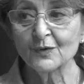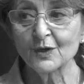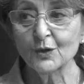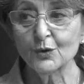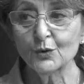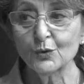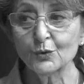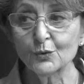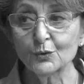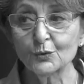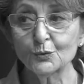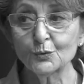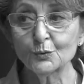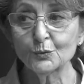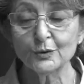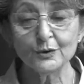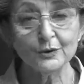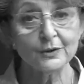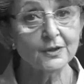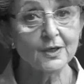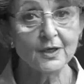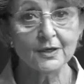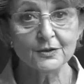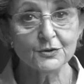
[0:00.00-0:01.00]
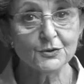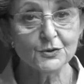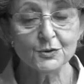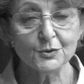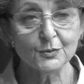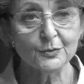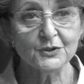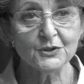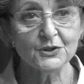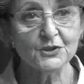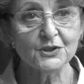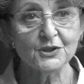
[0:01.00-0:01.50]
who were not
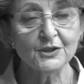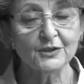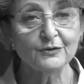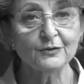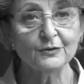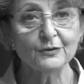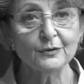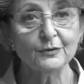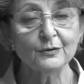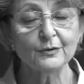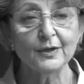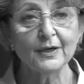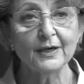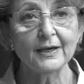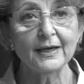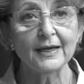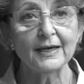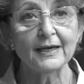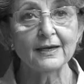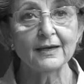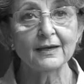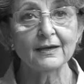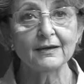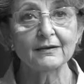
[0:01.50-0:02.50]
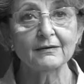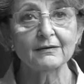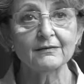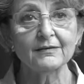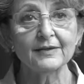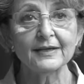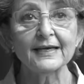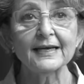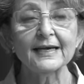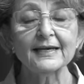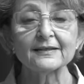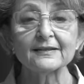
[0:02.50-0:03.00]
Jewish either, and
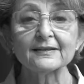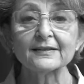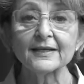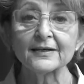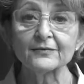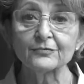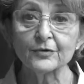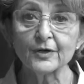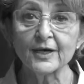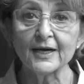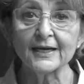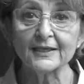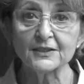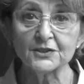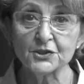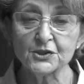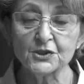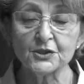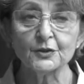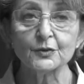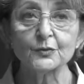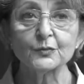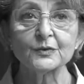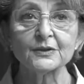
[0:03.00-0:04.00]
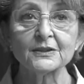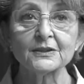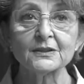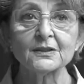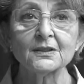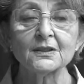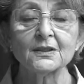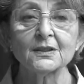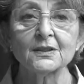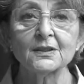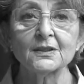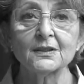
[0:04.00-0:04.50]
they had never had
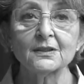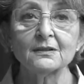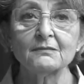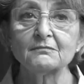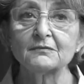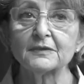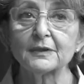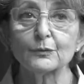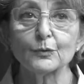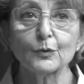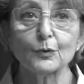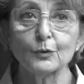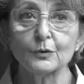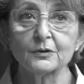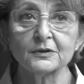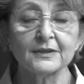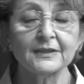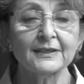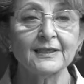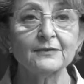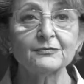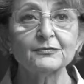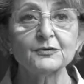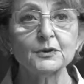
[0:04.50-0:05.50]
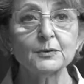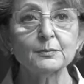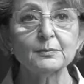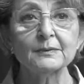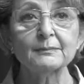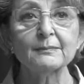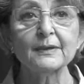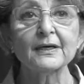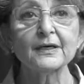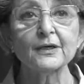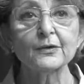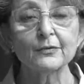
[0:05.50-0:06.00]
children. They were old enough to be
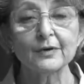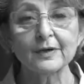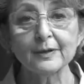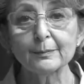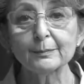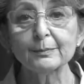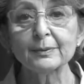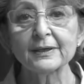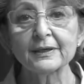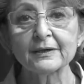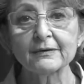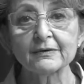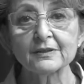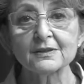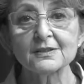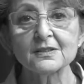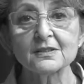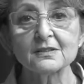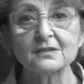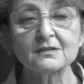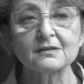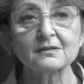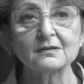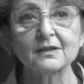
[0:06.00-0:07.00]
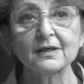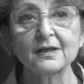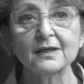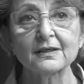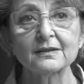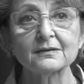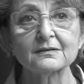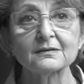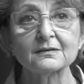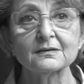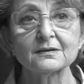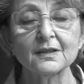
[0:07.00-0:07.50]
my grandparents,
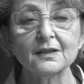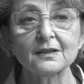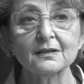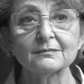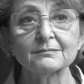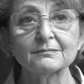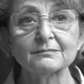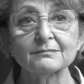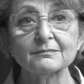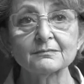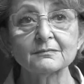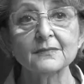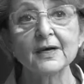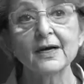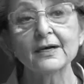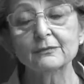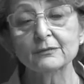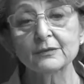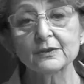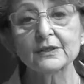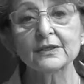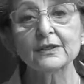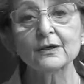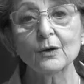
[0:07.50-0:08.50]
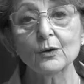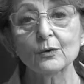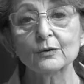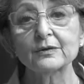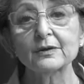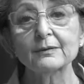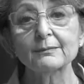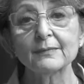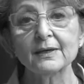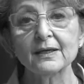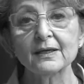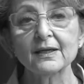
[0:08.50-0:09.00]
and I really owe
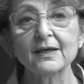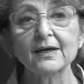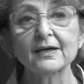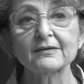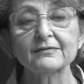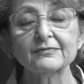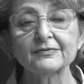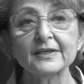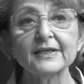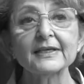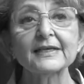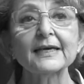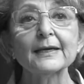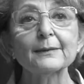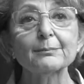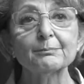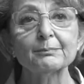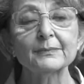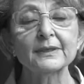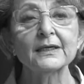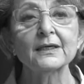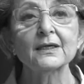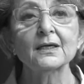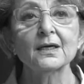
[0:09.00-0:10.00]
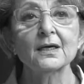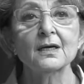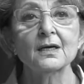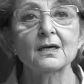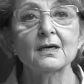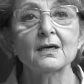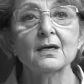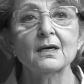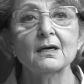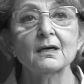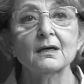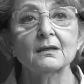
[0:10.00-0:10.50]
them my life. They kept me
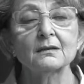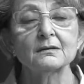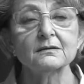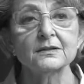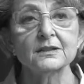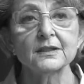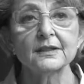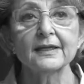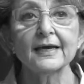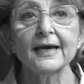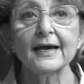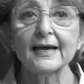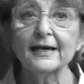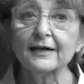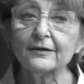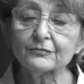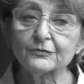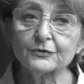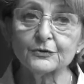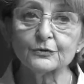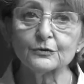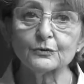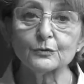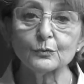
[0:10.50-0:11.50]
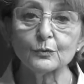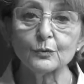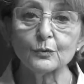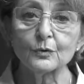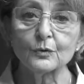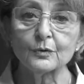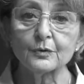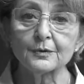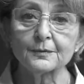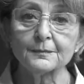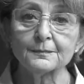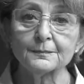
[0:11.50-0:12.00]
till after the
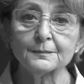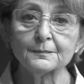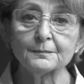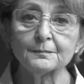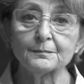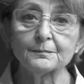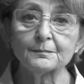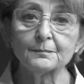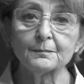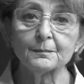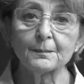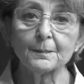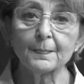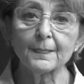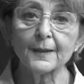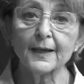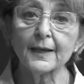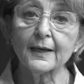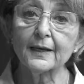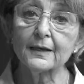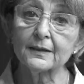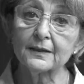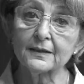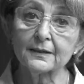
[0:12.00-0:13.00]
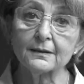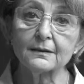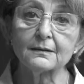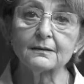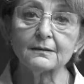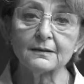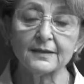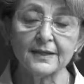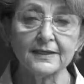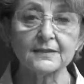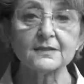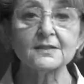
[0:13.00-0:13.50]
war, and
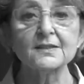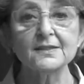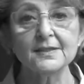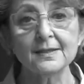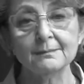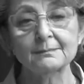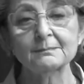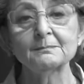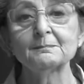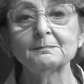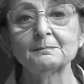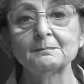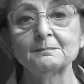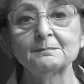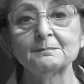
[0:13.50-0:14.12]
then some.